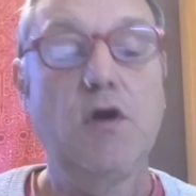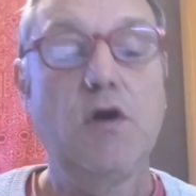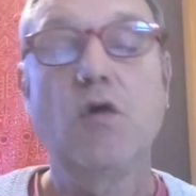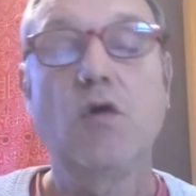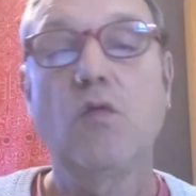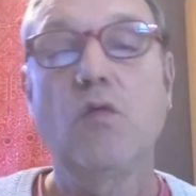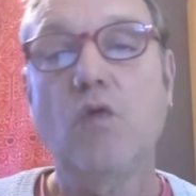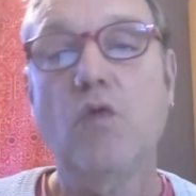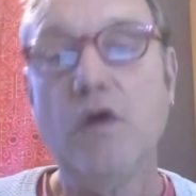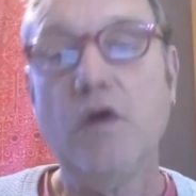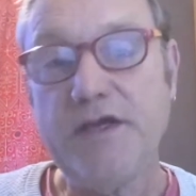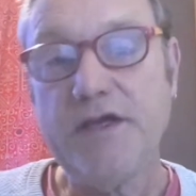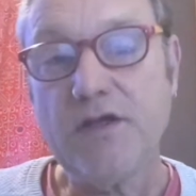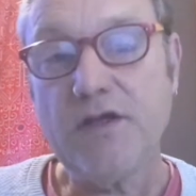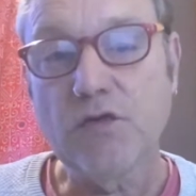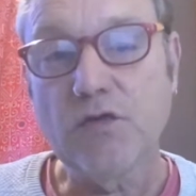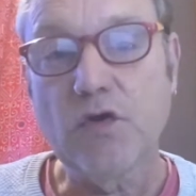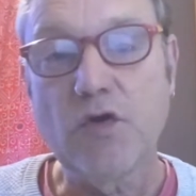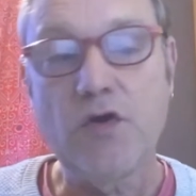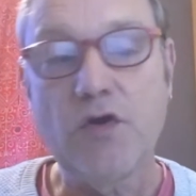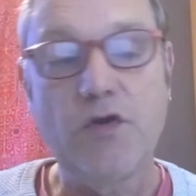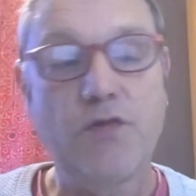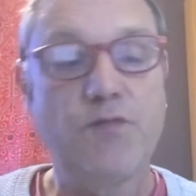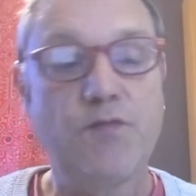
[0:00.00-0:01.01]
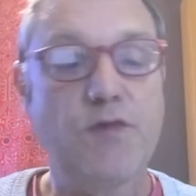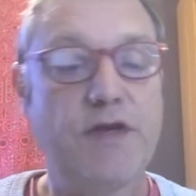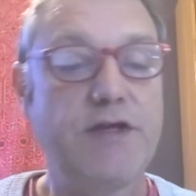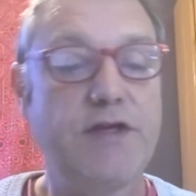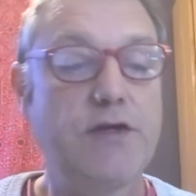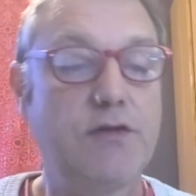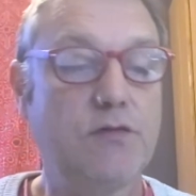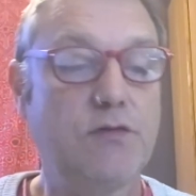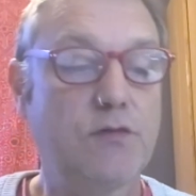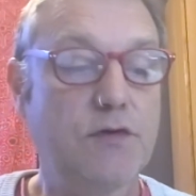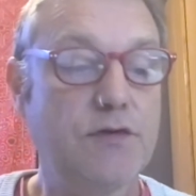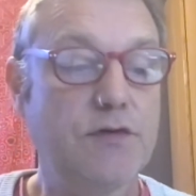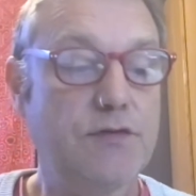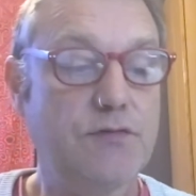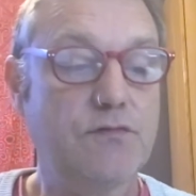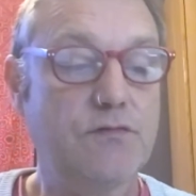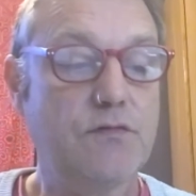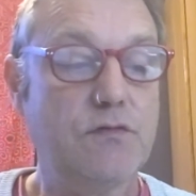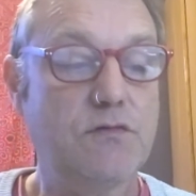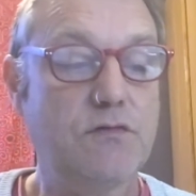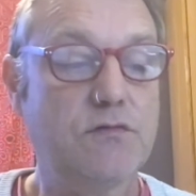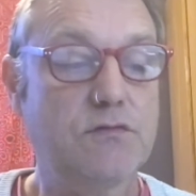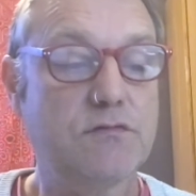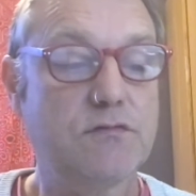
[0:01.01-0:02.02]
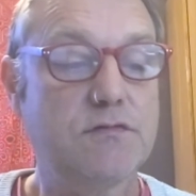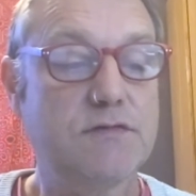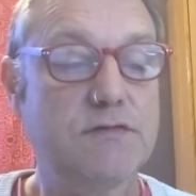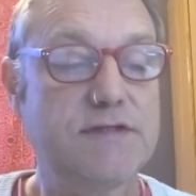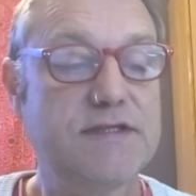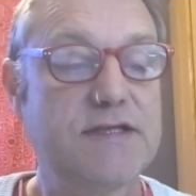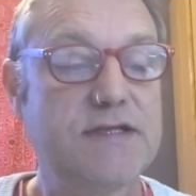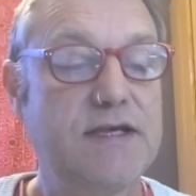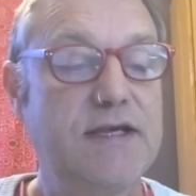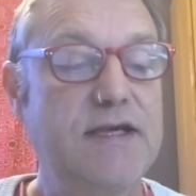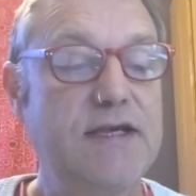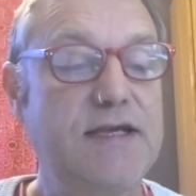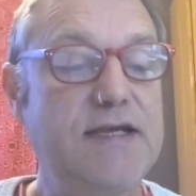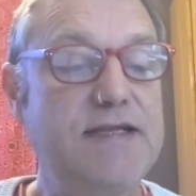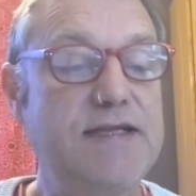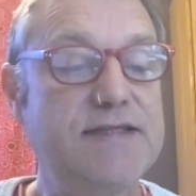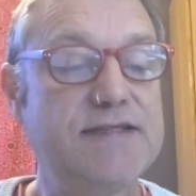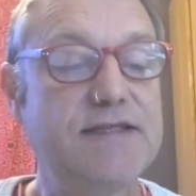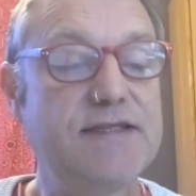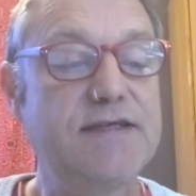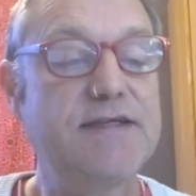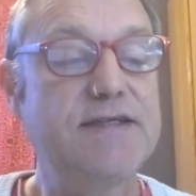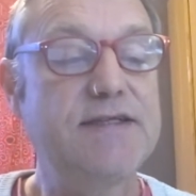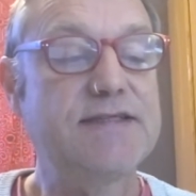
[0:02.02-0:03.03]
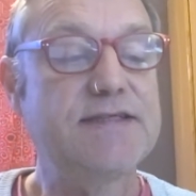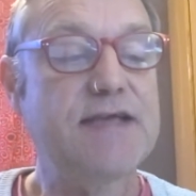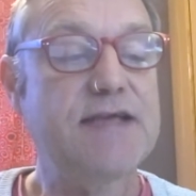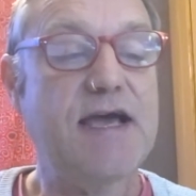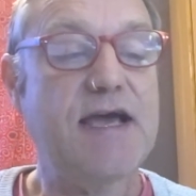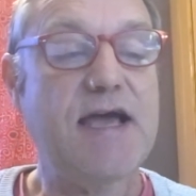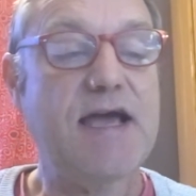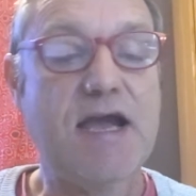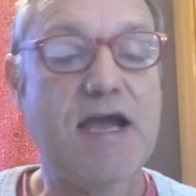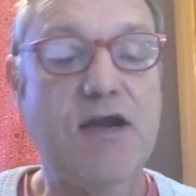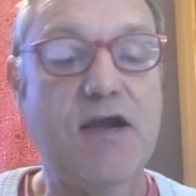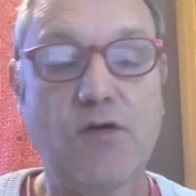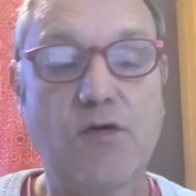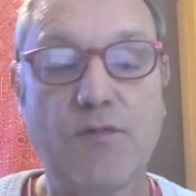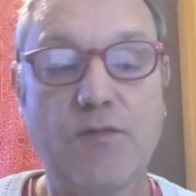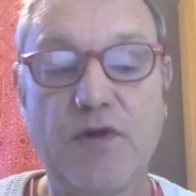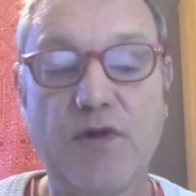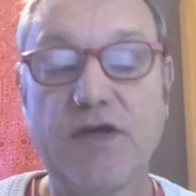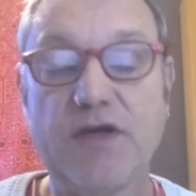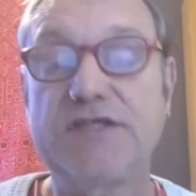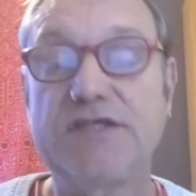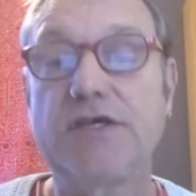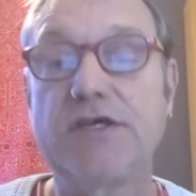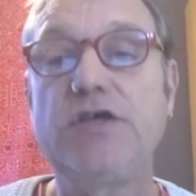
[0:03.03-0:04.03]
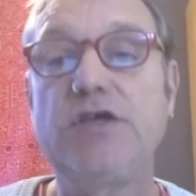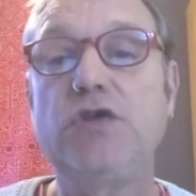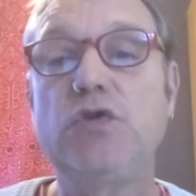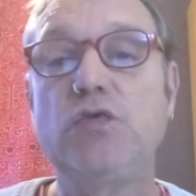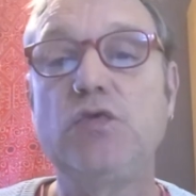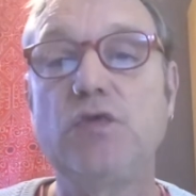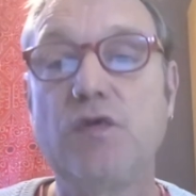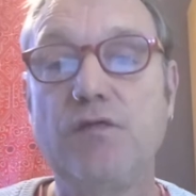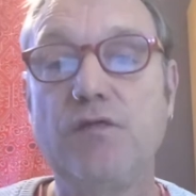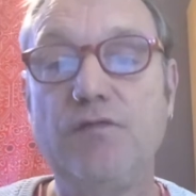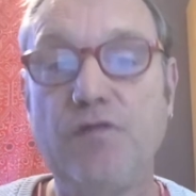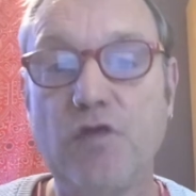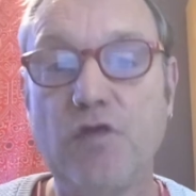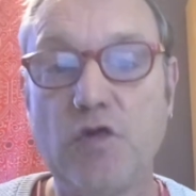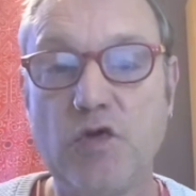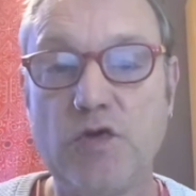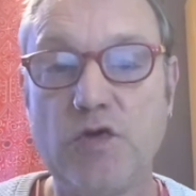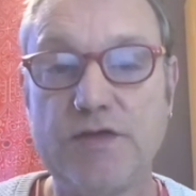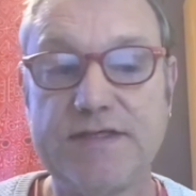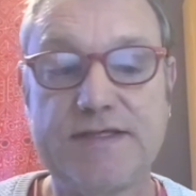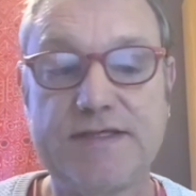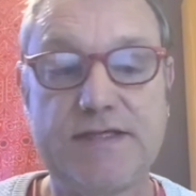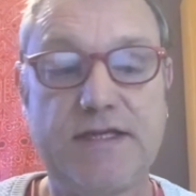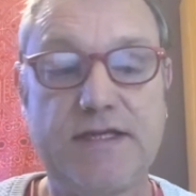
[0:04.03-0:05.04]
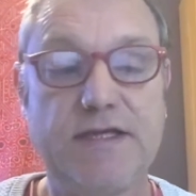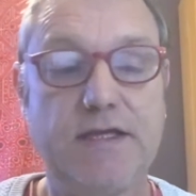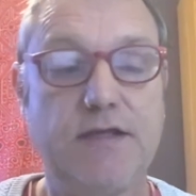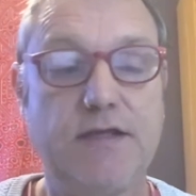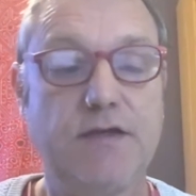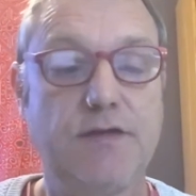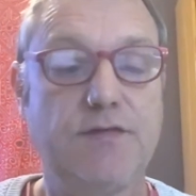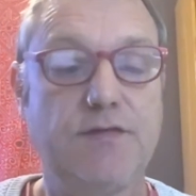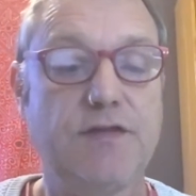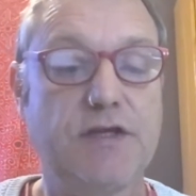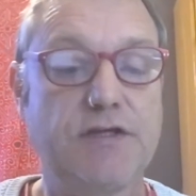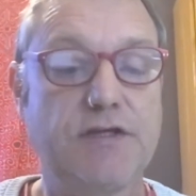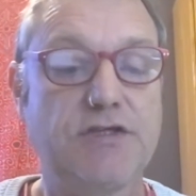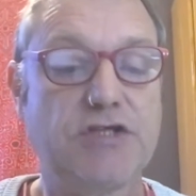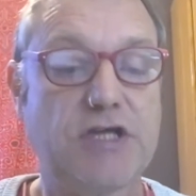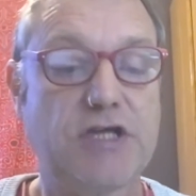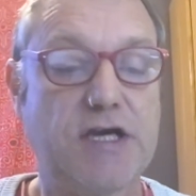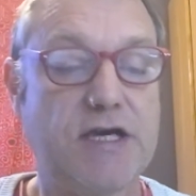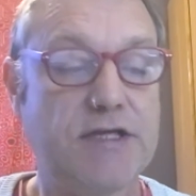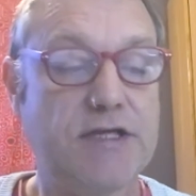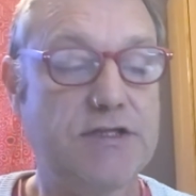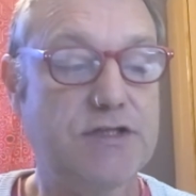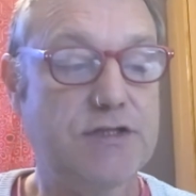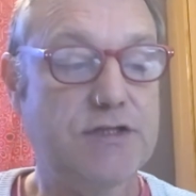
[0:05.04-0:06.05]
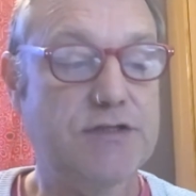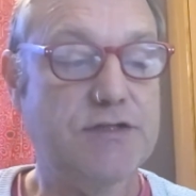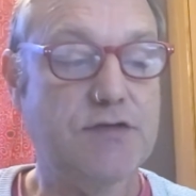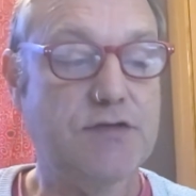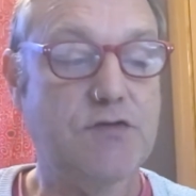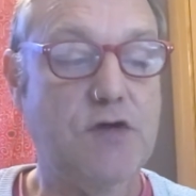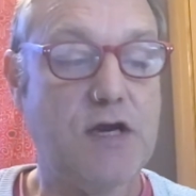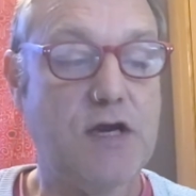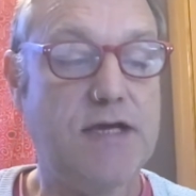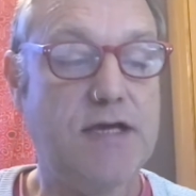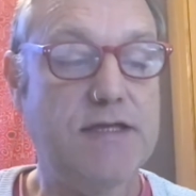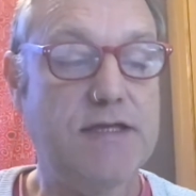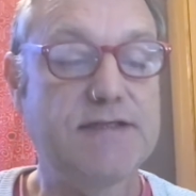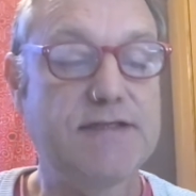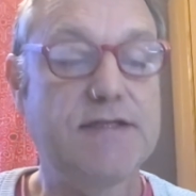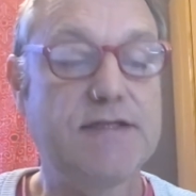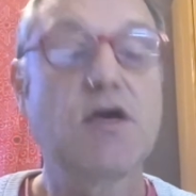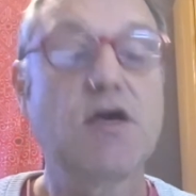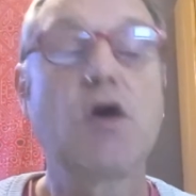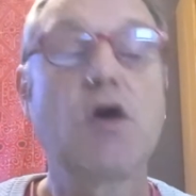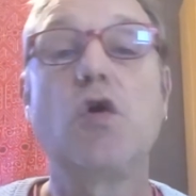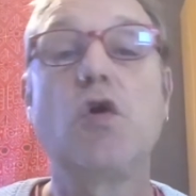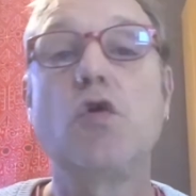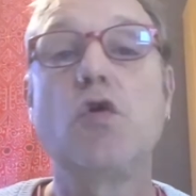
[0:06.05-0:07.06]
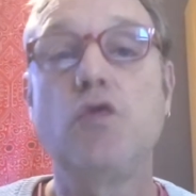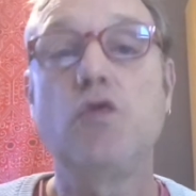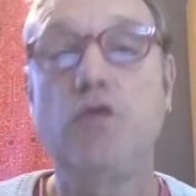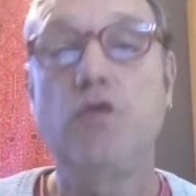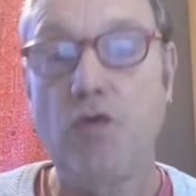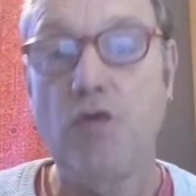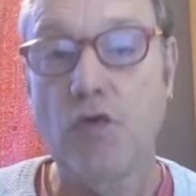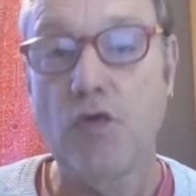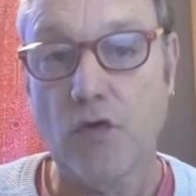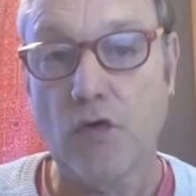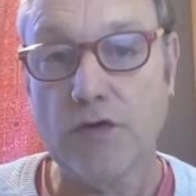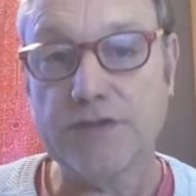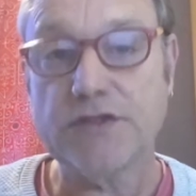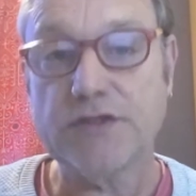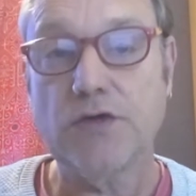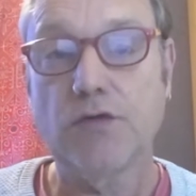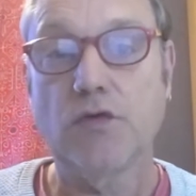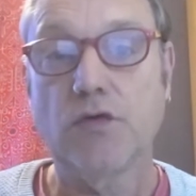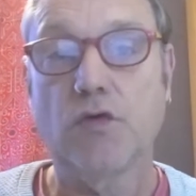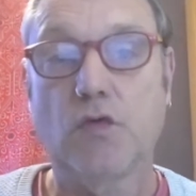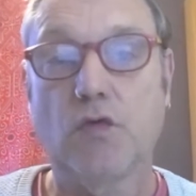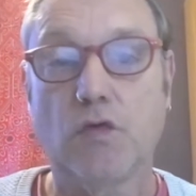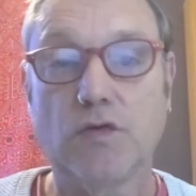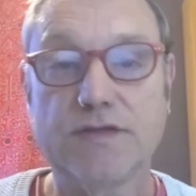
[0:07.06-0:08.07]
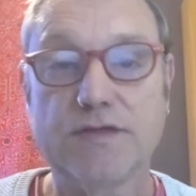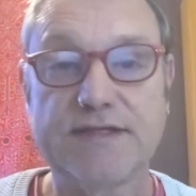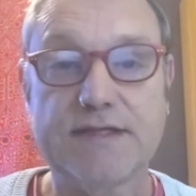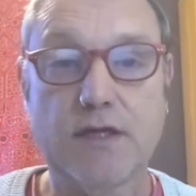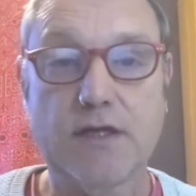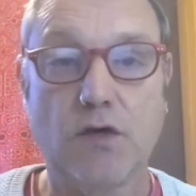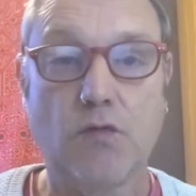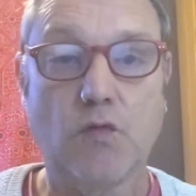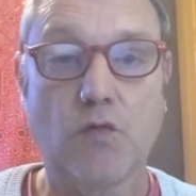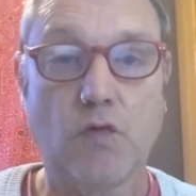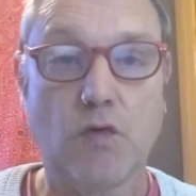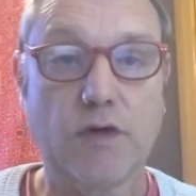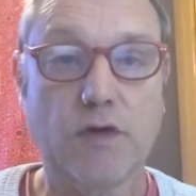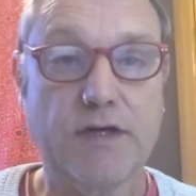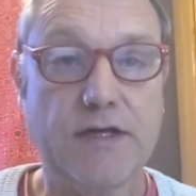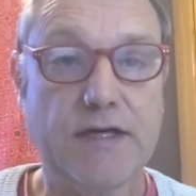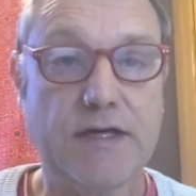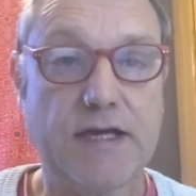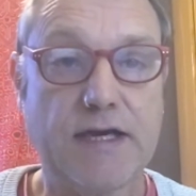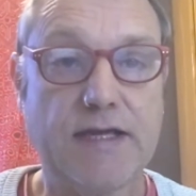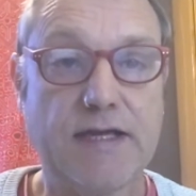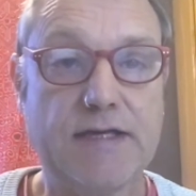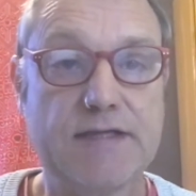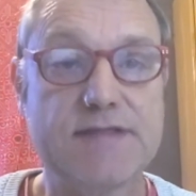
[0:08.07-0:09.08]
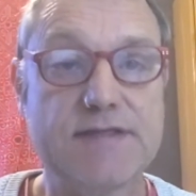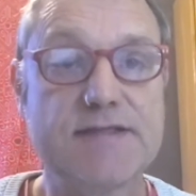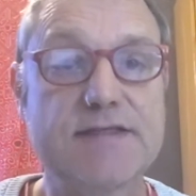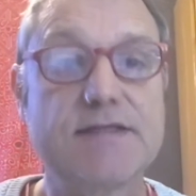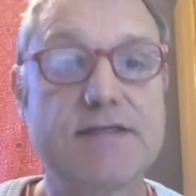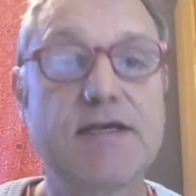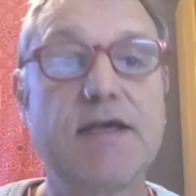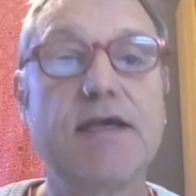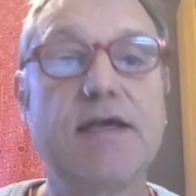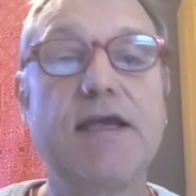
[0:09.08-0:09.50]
what you learn when you look at the rules is that it's RMIT University that changes grades, not course coordinators.